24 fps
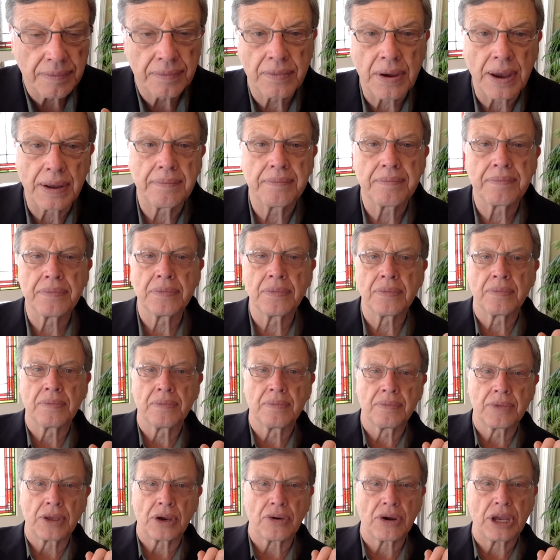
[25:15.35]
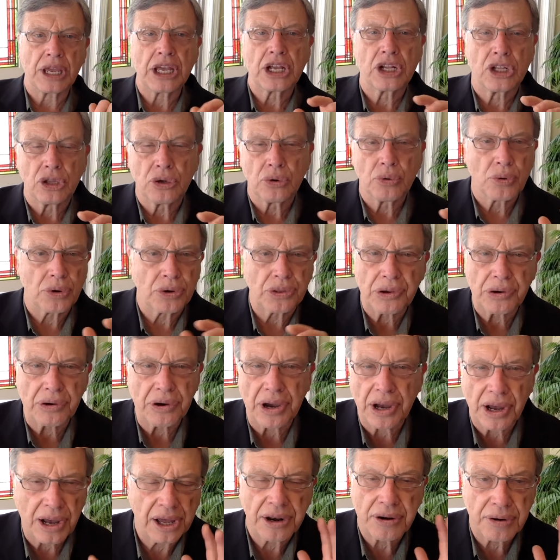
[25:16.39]
right, their igloo or their
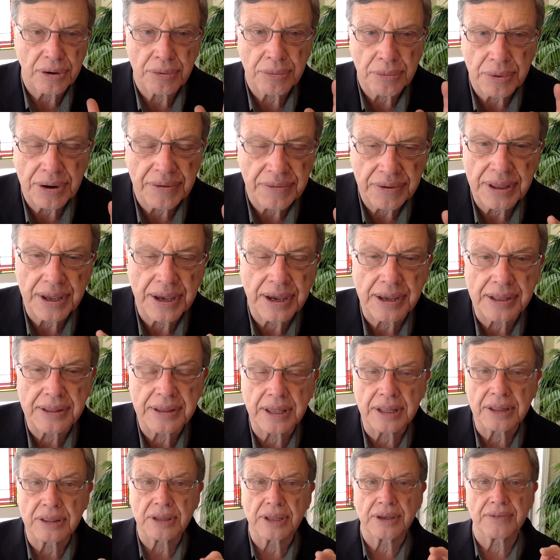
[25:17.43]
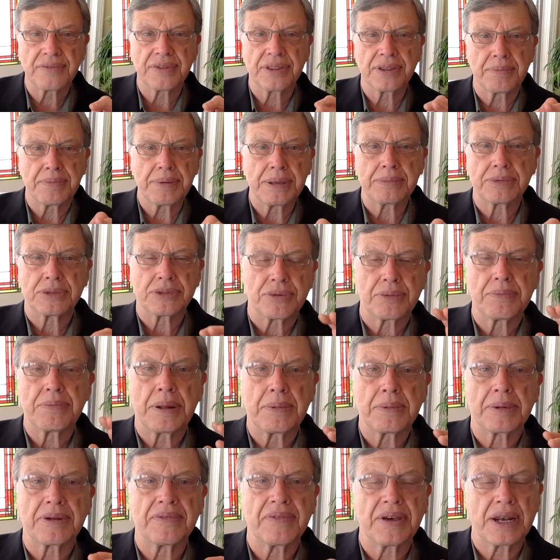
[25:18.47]
hut or whatever the heck they live in the People's
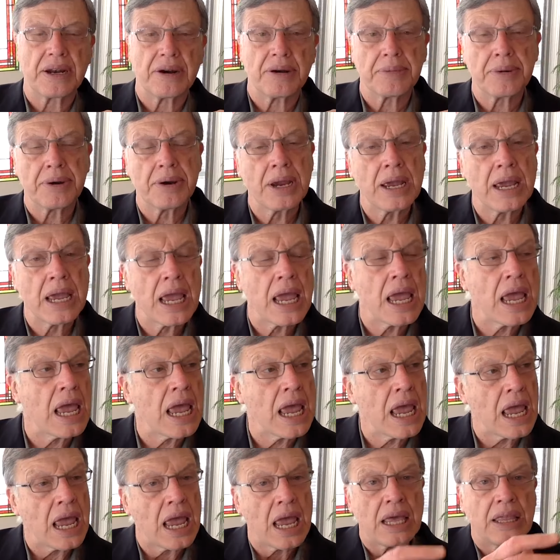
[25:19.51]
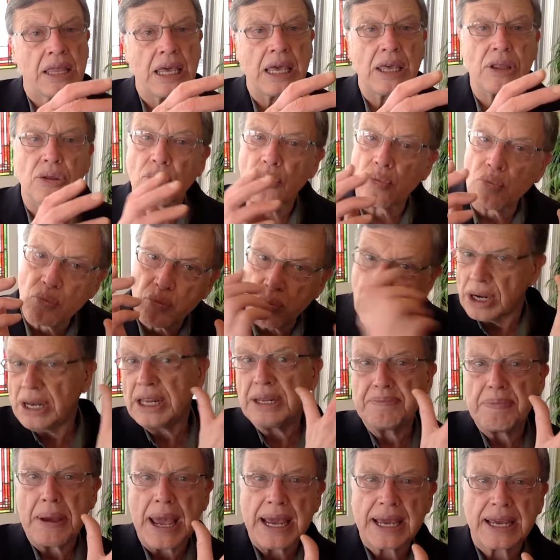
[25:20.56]
Republic of Ann Arbor. They either run
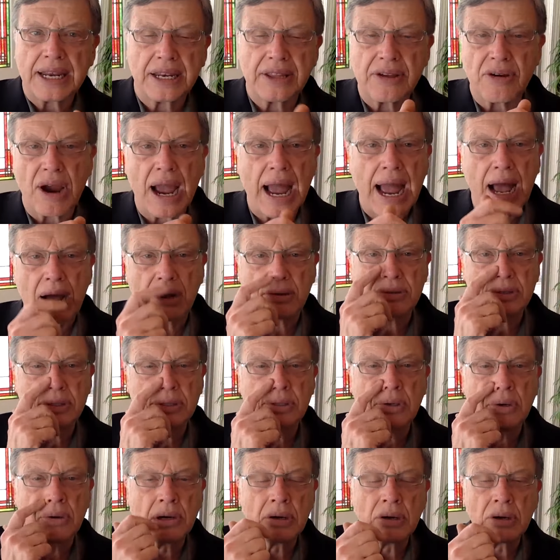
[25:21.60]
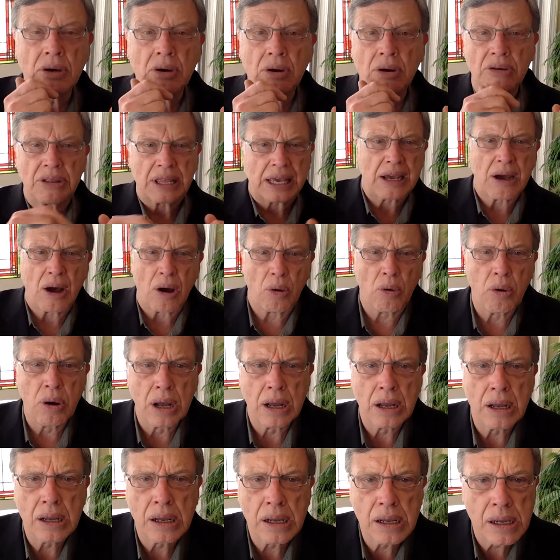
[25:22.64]
in back into their house or they go,
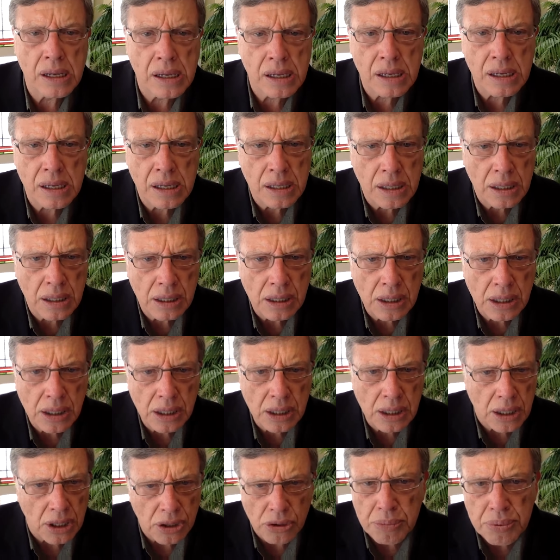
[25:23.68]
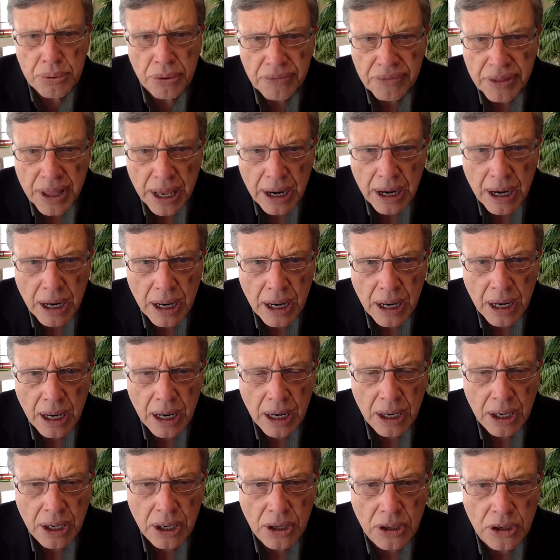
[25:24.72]
"Can you prove that?
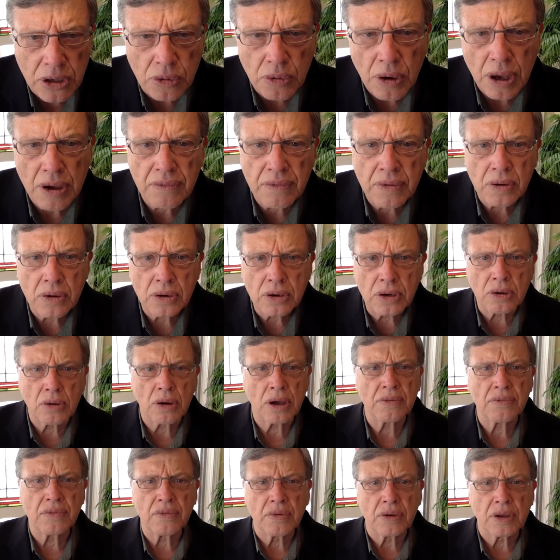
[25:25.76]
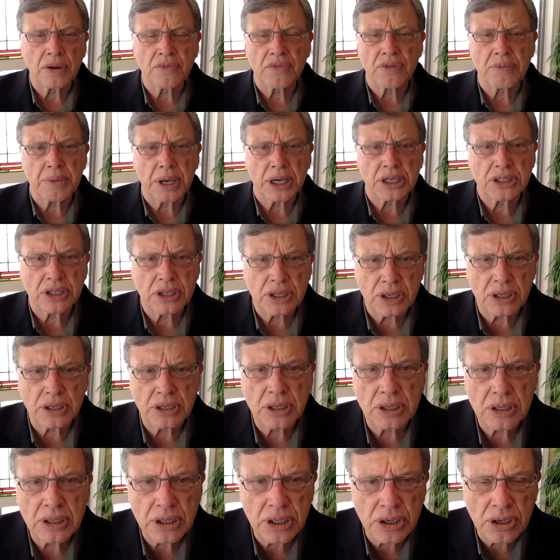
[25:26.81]
Do you have information that
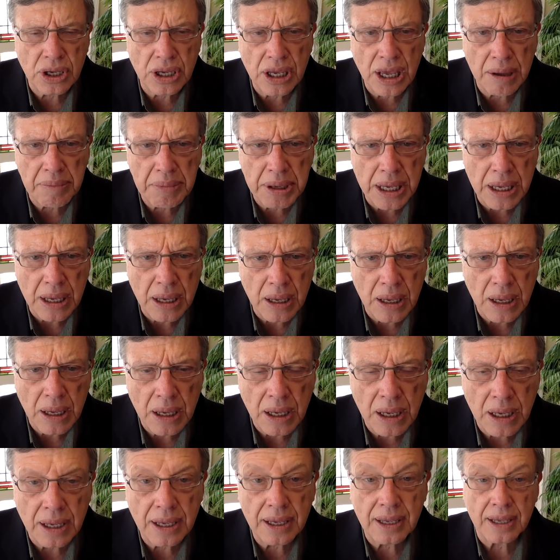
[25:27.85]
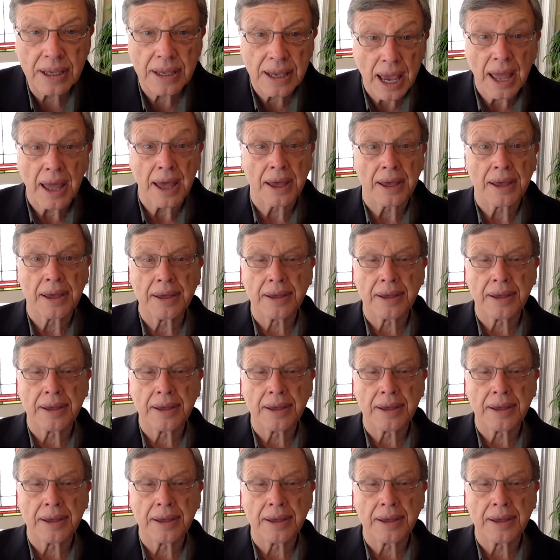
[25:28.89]
you can get me?" Yeah.